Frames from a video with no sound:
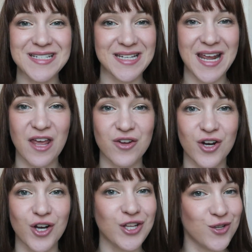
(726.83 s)
it
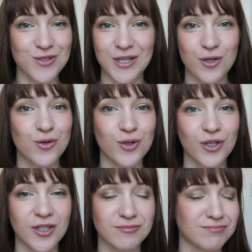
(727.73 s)
together using
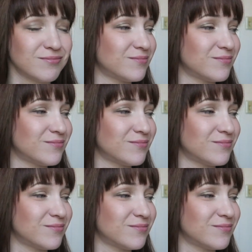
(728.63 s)
Google.